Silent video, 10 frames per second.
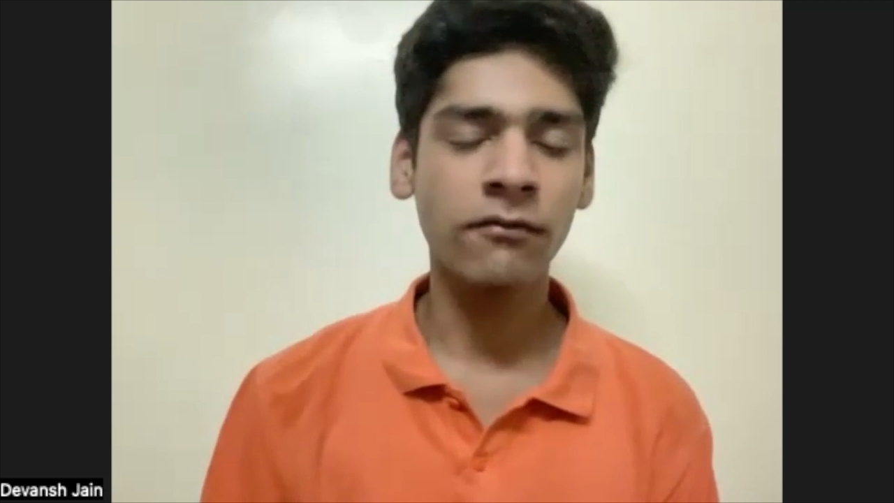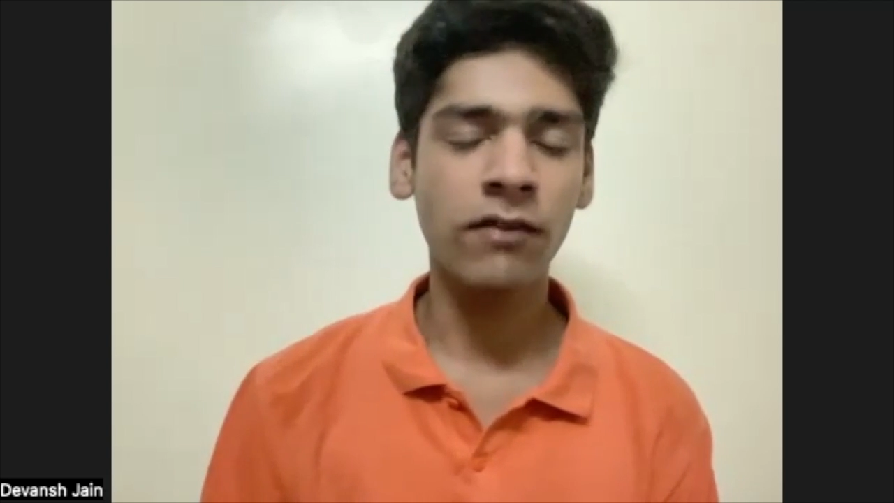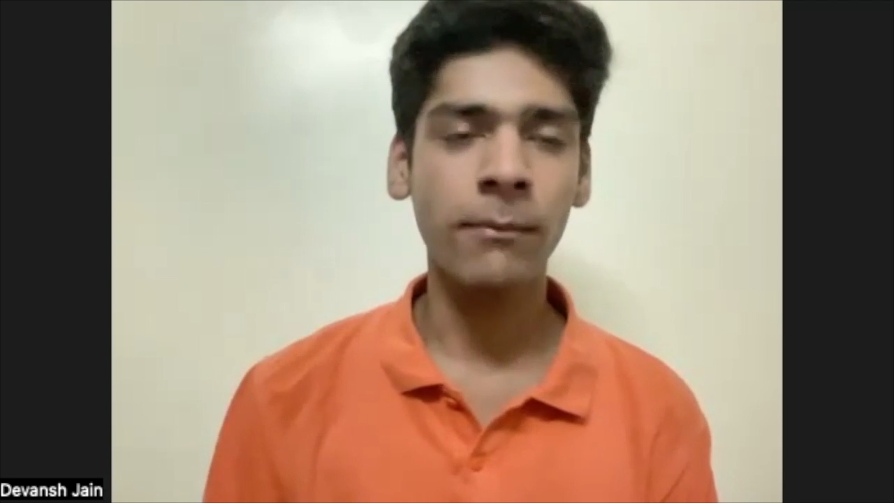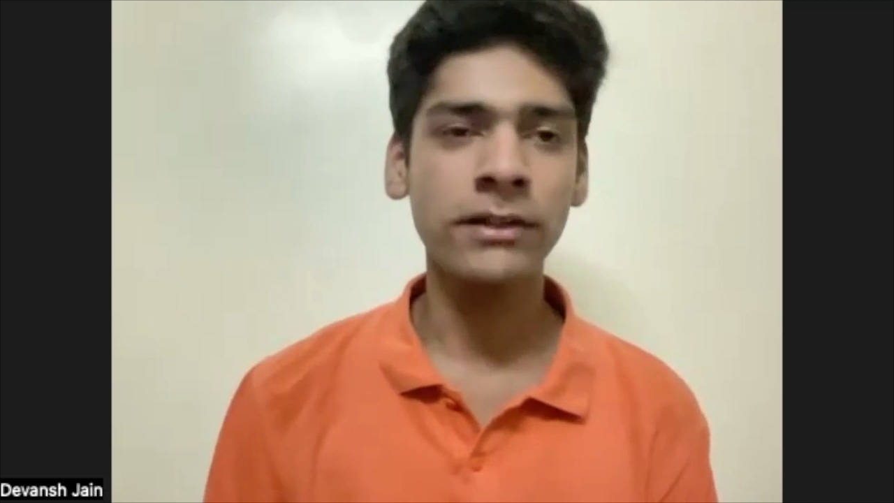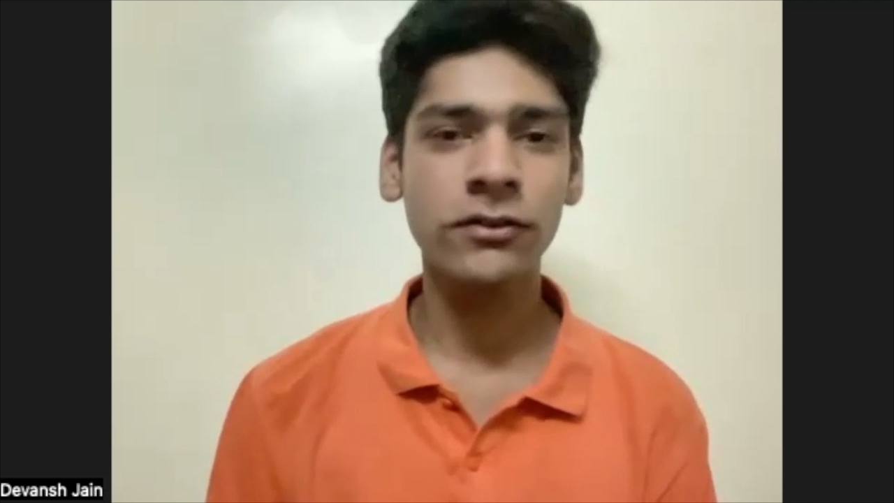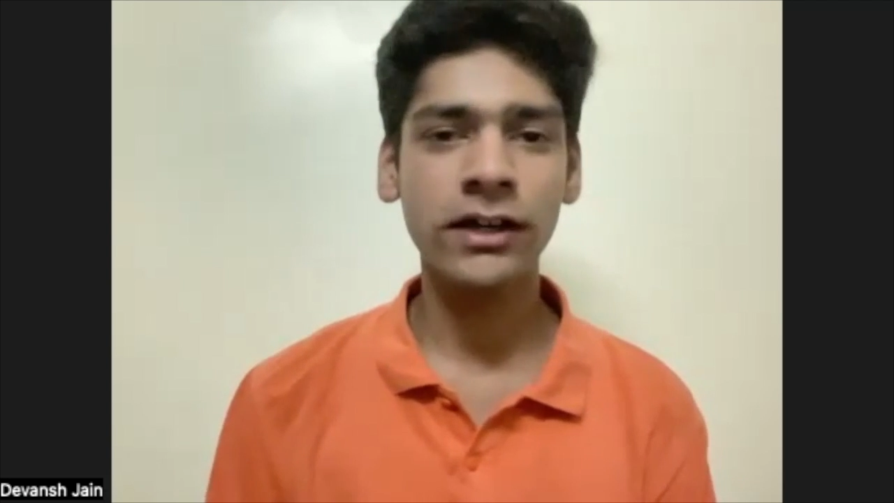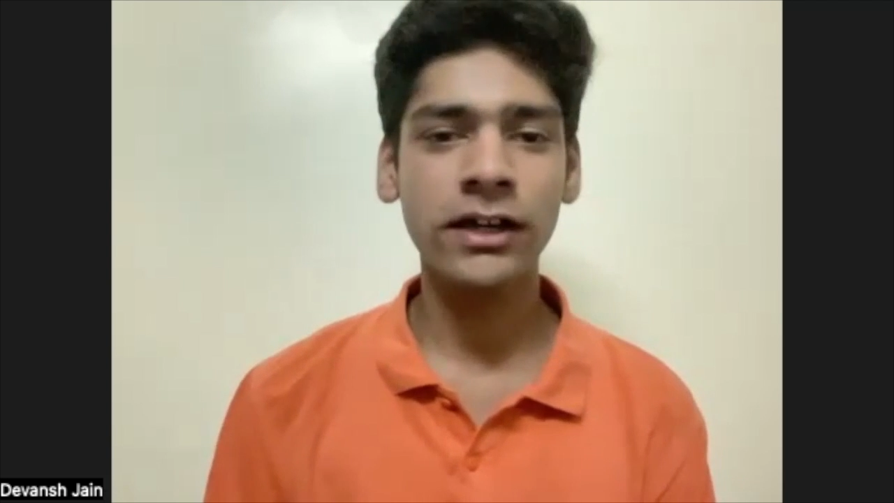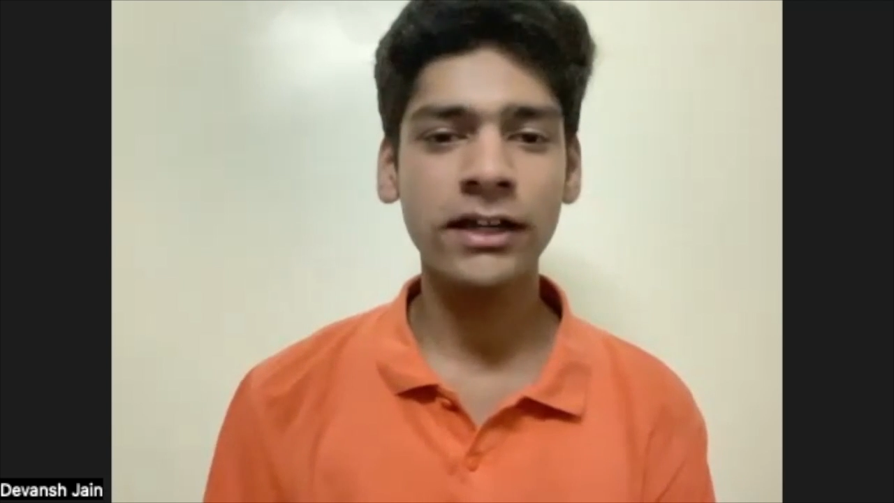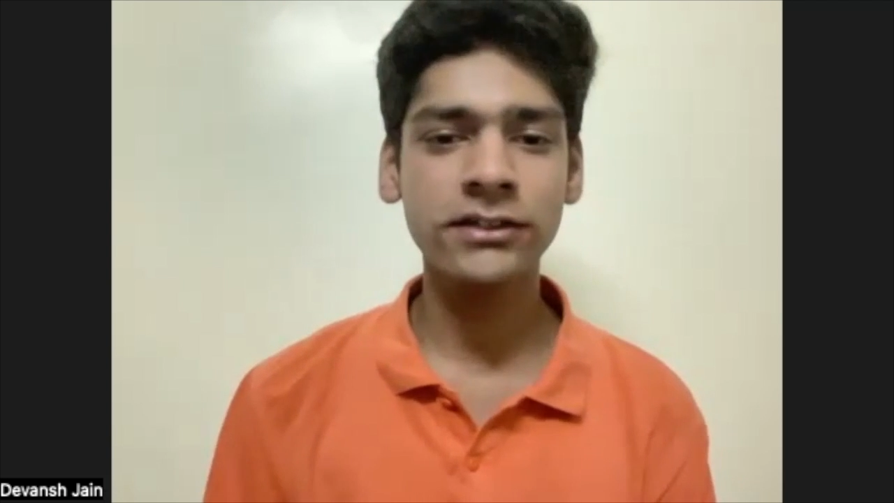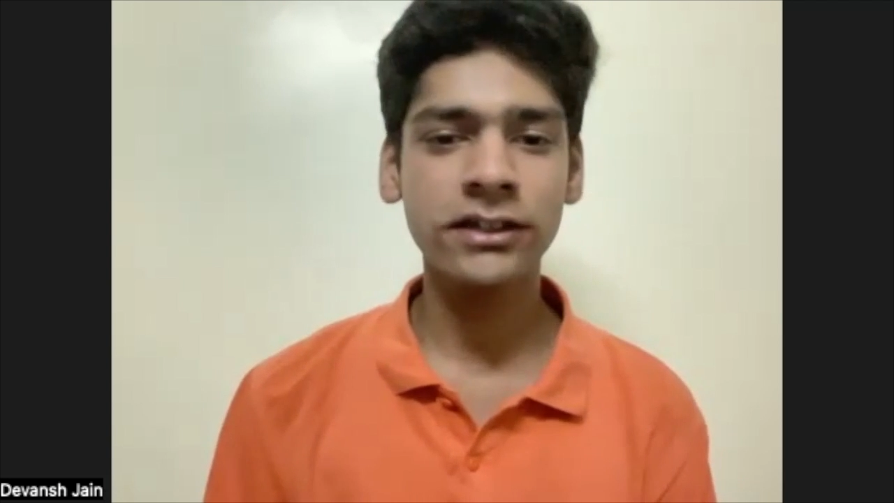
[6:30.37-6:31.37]

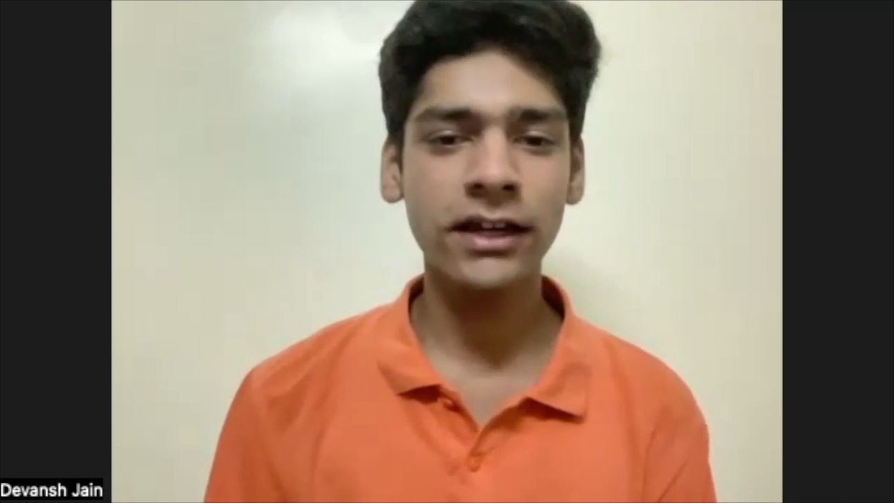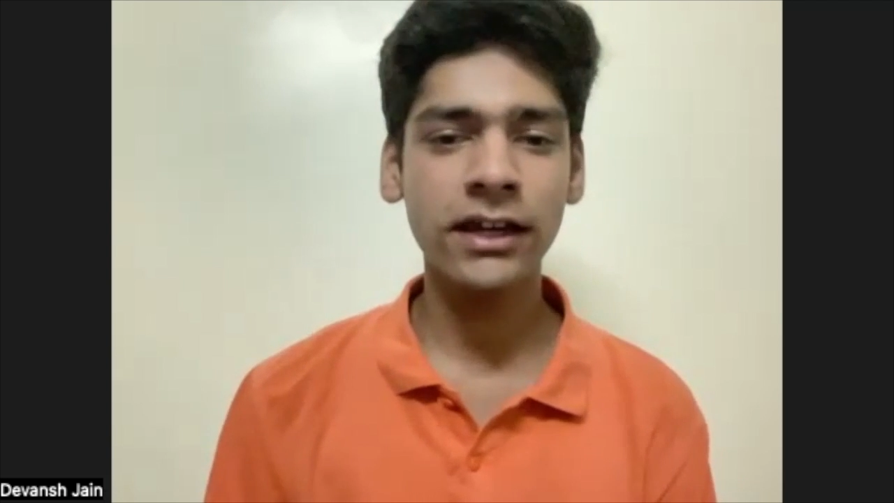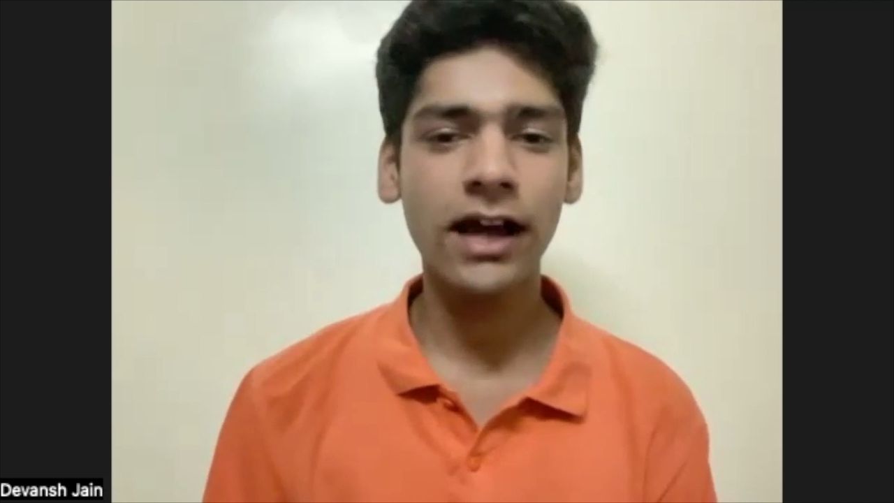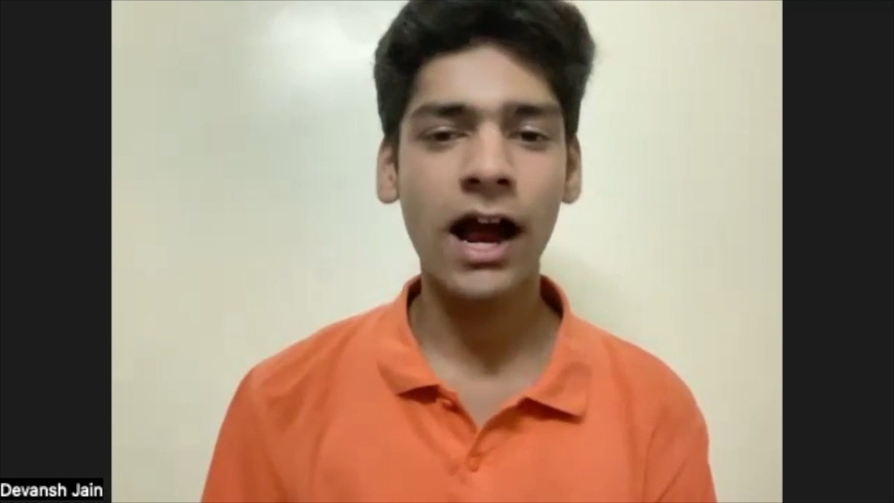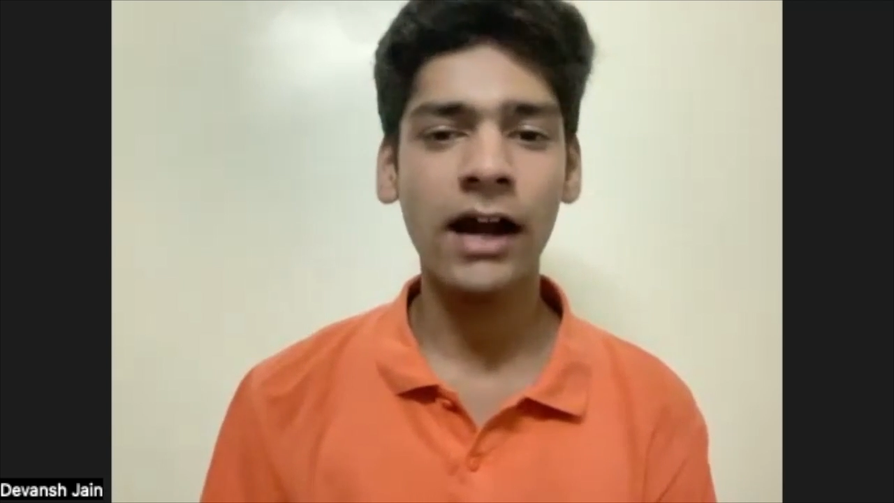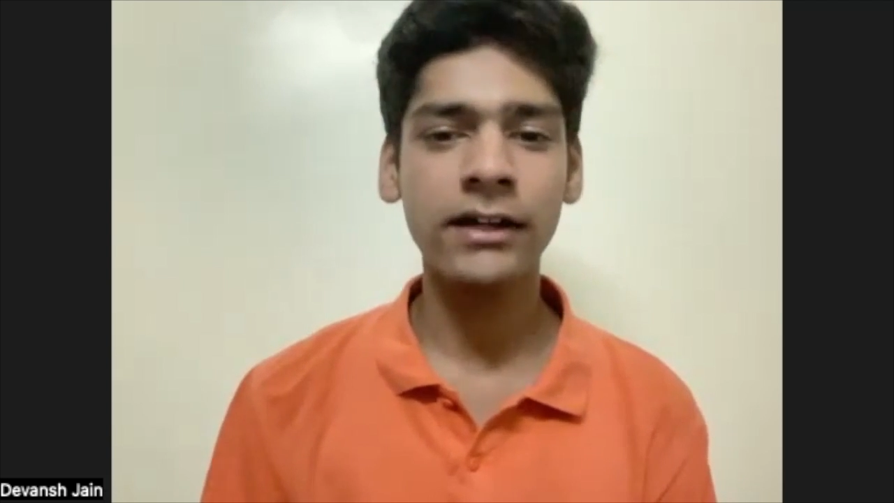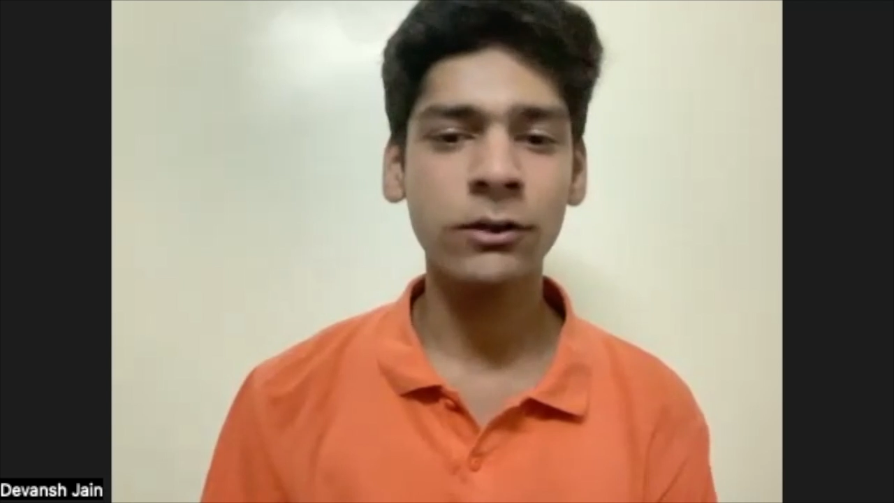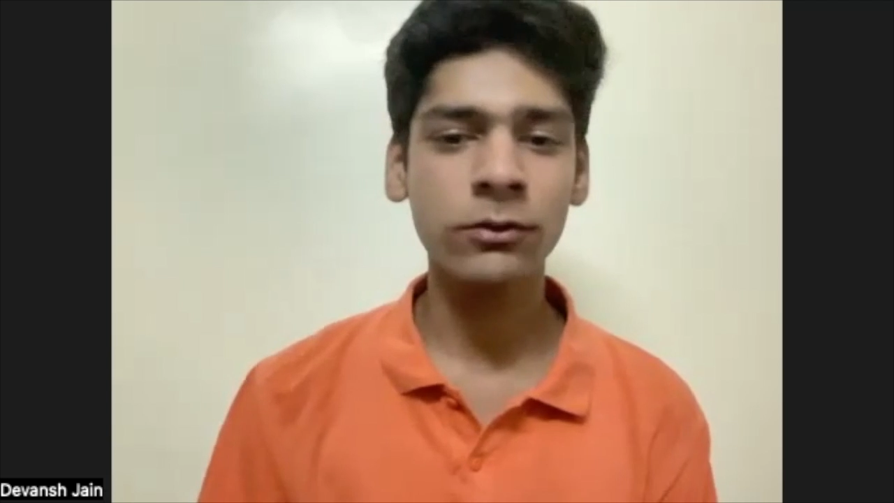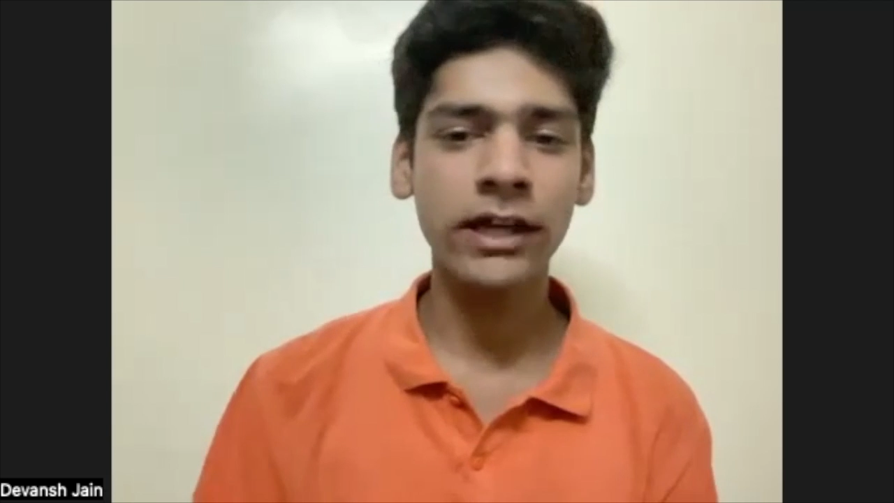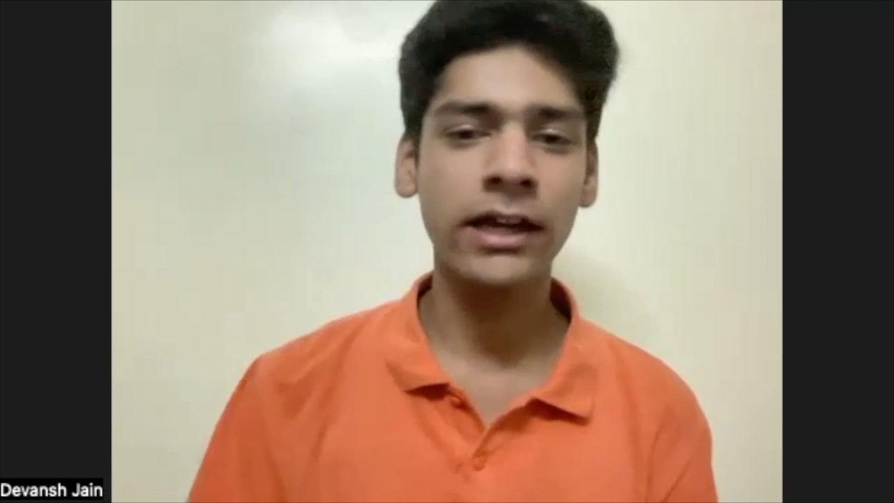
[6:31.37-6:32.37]
pharmaceutical engineering and
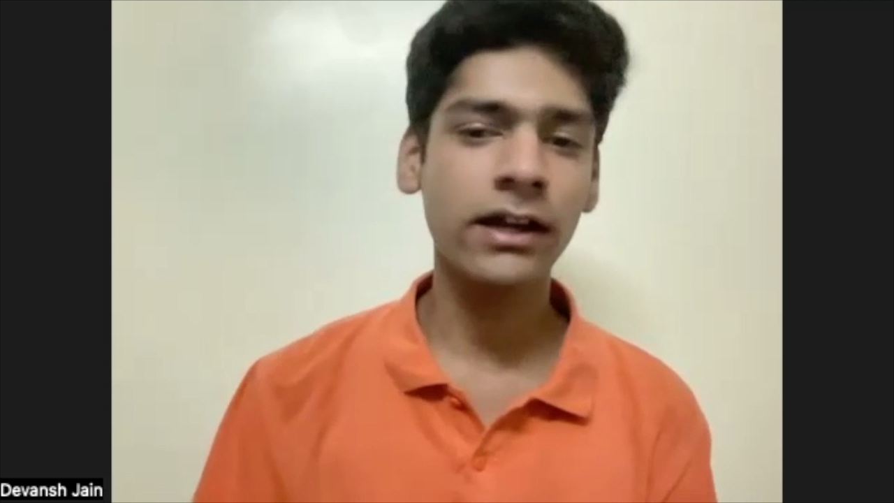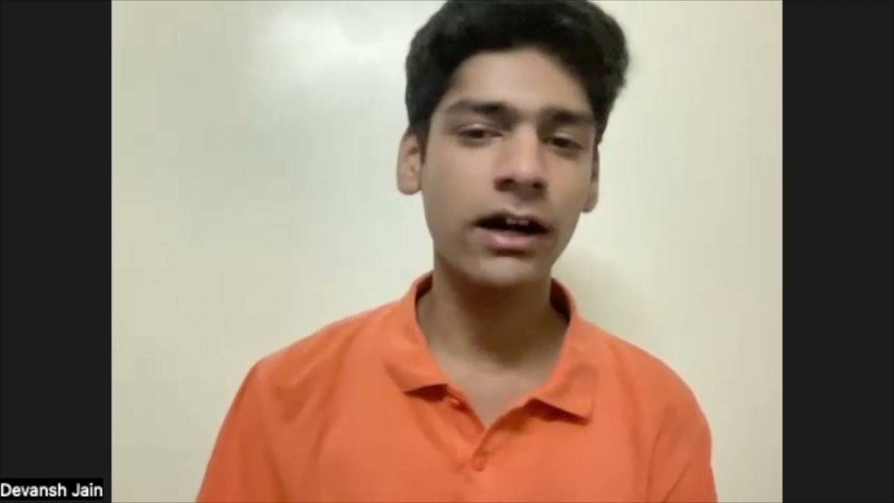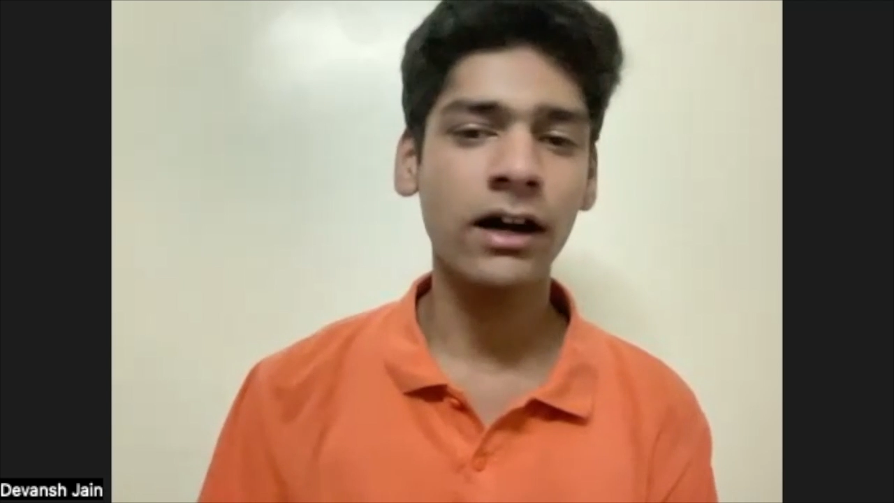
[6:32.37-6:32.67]
you take